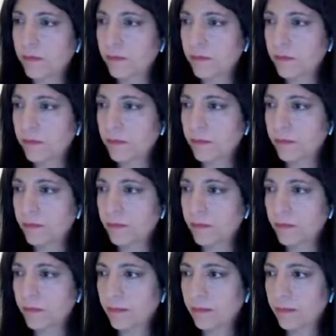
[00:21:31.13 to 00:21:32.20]

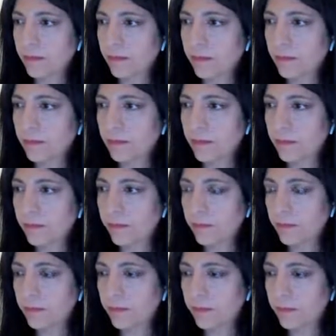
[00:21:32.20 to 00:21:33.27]

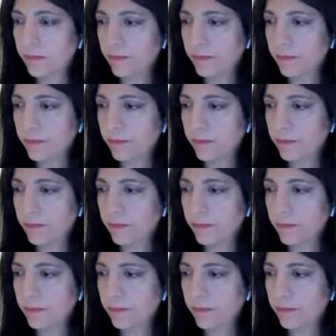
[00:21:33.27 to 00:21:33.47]
(not speaking)